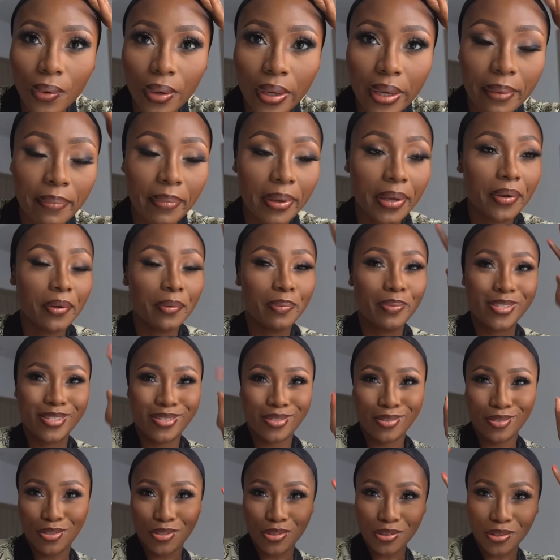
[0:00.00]
Okay, makeup
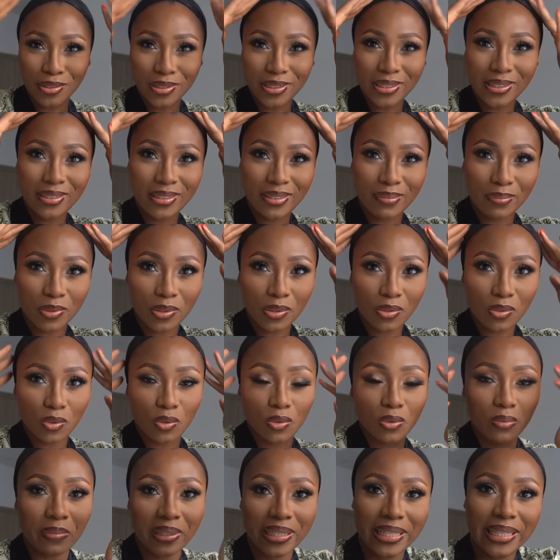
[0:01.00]
is done. I'm going to
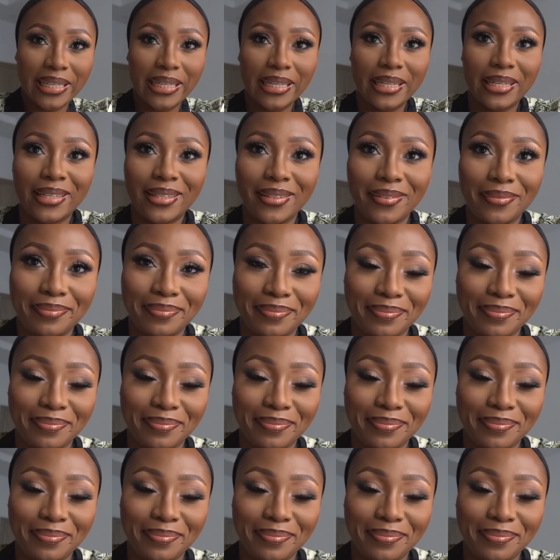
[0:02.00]
do my hair.